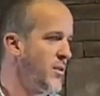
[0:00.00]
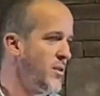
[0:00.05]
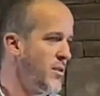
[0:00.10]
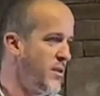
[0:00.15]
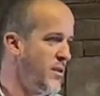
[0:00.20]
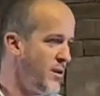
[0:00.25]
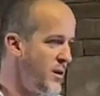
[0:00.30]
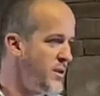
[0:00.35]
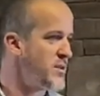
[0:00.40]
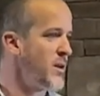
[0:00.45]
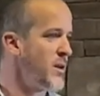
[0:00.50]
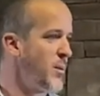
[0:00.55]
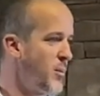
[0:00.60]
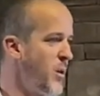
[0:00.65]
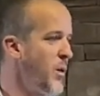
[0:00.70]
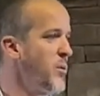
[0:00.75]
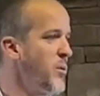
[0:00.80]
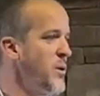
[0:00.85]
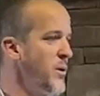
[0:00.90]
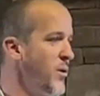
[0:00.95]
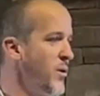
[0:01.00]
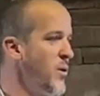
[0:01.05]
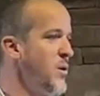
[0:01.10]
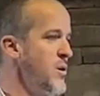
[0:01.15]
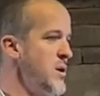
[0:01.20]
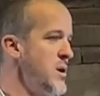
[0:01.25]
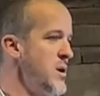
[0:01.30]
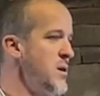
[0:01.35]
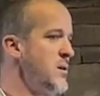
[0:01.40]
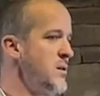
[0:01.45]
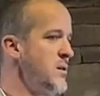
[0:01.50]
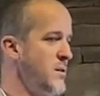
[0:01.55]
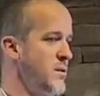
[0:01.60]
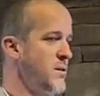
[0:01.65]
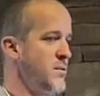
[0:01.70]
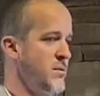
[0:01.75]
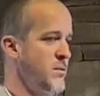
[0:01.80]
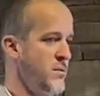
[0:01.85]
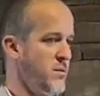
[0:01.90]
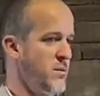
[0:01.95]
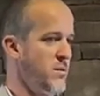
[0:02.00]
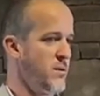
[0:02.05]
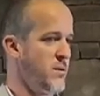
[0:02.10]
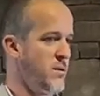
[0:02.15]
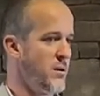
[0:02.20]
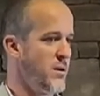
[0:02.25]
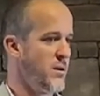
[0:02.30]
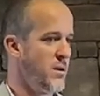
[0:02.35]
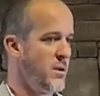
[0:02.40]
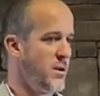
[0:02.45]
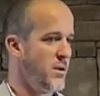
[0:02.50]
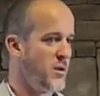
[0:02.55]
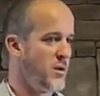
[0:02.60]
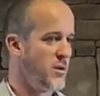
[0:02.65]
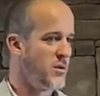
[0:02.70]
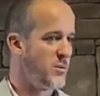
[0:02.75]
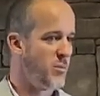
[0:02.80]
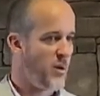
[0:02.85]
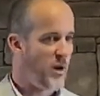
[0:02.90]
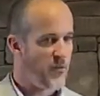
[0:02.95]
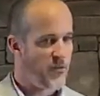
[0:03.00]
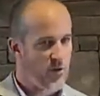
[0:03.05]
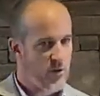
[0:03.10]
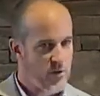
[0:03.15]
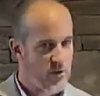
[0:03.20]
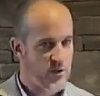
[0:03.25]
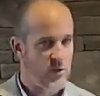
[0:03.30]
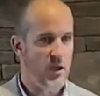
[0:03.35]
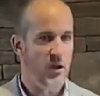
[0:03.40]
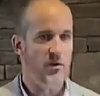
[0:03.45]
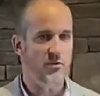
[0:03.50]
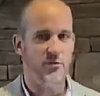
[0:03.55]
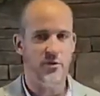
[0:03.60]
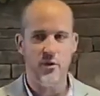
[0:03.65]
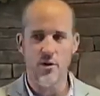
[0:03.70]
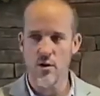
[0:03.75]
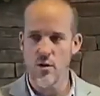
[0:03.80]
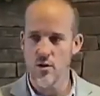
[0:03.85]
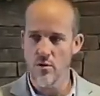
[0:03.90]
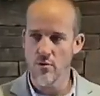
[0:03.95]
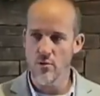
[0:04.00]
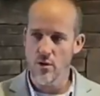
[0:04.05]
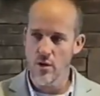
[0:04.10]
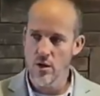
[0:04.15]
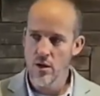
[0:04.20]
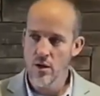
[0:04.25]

There is an appropriate order here. To pray for yourself, for your own